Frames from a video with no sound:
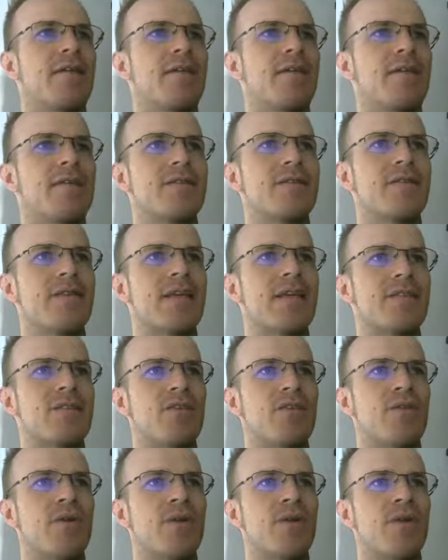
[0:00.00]
So that's
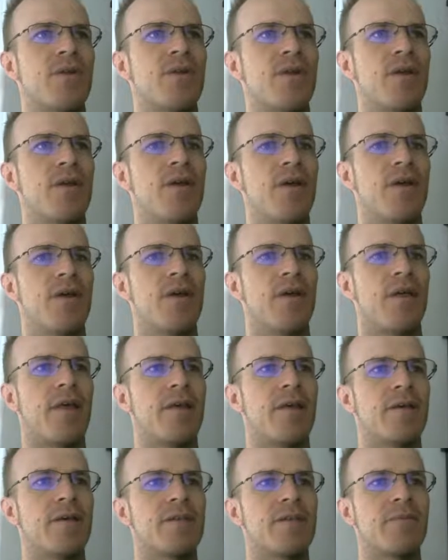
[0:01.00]
cool.
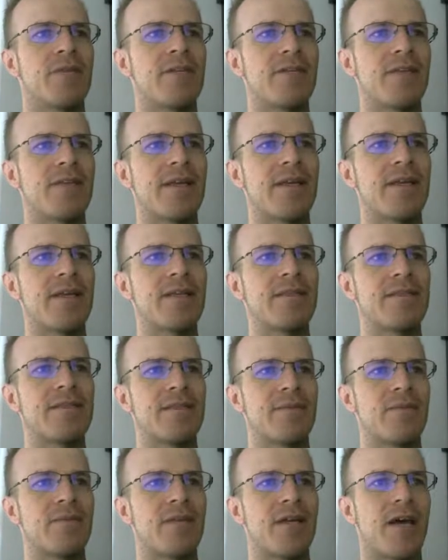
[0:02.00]
Some are deleted,
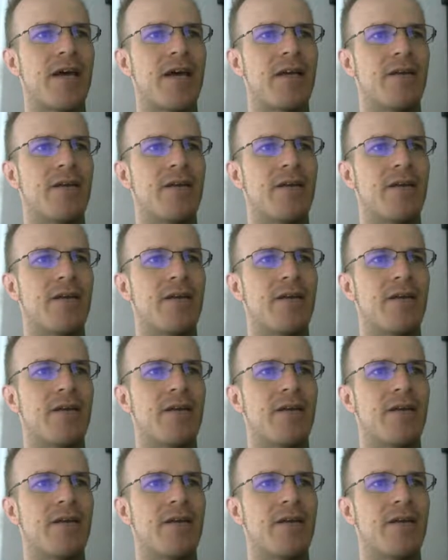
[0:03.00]
some are not.